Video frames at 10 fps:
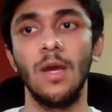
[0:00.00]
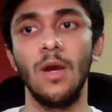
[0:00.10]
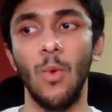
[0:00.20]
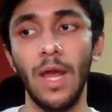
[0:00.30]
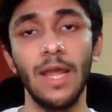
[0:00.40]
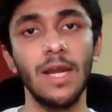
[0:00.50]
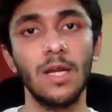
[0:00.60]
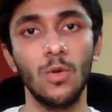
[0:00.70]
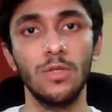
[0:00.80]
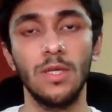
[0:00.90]
while I get
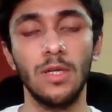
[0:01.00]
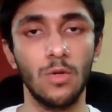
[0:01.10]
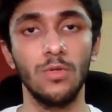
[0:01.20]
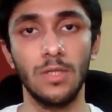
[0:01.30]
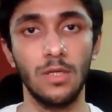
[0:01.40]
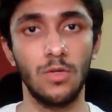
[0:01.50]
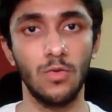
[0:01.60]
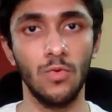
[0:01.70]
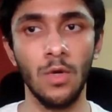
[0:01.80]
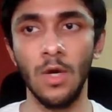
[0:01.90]
closer and closer
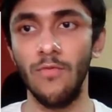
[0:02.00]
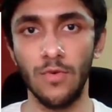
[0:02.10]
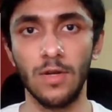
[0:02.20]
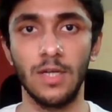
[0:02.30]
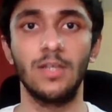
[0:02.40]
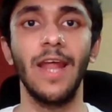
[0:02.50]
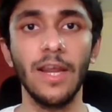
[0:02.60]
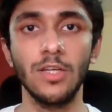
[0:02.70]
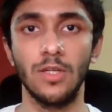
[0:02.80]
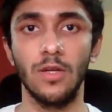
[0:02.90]
to full
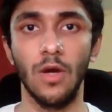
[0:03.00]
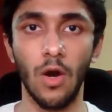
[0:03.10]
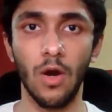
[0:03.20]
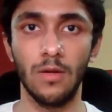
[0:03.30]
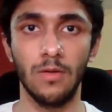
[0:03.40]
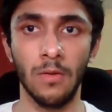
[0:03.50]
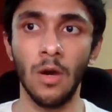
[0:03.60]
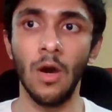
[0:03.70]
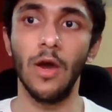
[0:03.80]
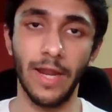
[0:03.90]
contraction or
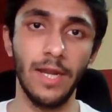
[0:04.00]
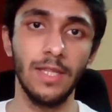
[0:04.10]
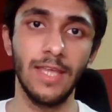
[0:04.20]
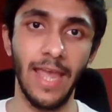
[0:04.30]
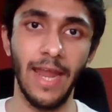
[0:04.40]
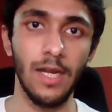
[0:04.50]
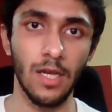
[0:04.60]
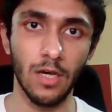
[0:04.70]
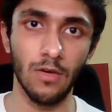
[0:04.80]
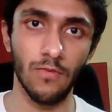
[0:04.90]
I get to the end
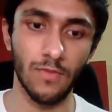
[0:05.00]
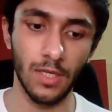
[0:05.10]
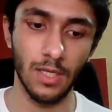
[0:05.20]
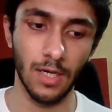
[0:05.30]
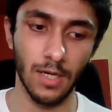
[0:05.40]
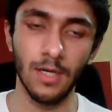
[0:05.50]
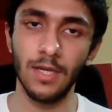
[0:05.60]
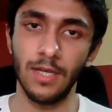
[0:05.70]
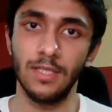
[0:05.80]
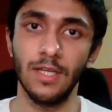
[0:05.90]
of the
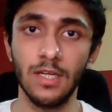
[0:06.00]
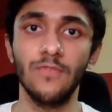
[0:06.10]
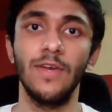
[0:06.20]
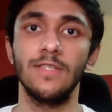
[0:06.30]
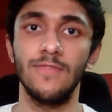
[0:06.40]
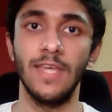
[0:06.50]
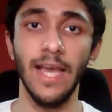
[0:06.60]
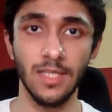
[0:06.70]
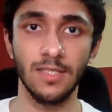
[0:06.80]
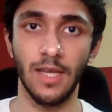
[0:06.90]
concentric phase of the
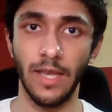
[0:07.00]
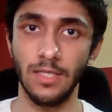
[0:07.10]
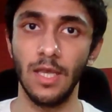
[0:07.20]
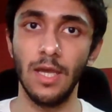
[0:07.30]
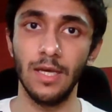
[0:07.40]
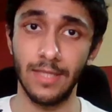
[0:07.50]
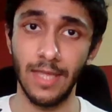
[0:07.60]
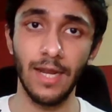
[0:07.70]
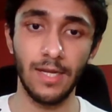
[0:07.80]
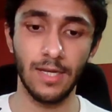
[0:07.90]
exercise,
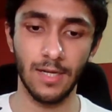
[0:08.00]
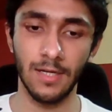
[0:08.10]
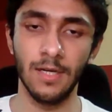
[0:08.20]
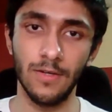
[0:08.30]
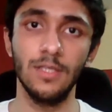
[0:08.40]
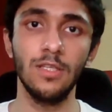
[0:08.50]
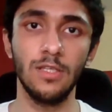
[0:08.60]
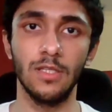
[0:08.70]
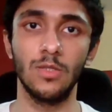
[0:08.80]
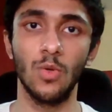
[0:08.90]
that
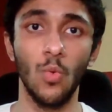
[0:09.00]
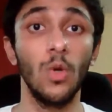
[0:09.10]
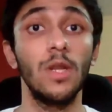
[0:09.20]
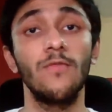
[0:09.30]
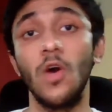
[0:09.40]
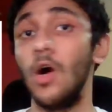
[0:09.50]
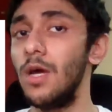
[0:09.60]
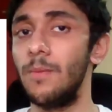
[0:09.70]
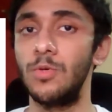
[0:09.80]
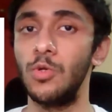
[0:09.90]
resistance would have gone
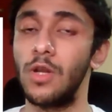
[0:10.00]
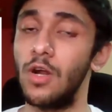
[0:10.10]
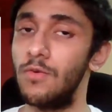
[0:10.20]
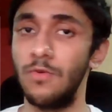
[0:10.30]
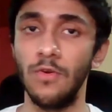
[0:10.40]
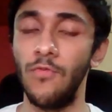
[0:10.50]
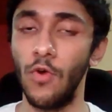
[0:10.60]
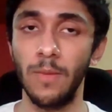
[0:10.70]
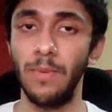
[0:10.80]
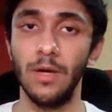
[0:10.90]
up to around
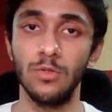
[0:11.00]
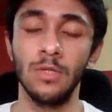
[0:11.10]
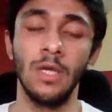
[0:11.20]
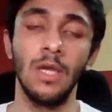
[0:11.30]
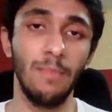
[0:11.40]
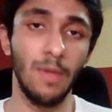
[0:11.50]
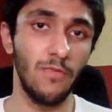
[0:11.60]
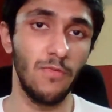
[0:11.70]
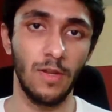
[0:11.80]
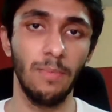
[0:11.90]
40 pounds, maybe
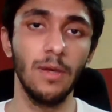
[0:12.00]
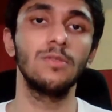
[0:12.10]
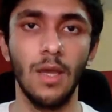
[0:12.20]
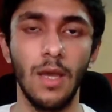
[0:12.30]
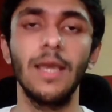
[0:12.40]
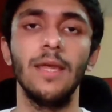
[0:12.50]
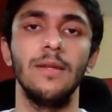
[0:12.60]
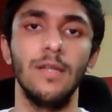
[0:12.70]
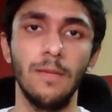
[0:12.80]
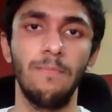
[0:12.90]
50 pounds,
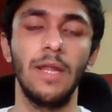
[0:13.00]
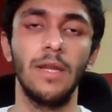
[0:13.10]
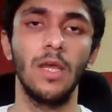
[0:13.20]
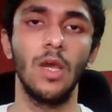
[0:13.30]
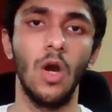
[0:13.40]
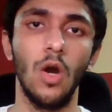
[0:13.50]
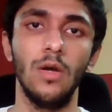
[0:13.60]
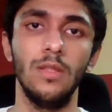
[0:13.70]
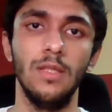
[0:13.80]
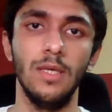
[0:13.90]
again, depending
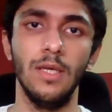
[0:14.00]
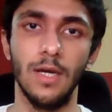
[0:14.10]
on the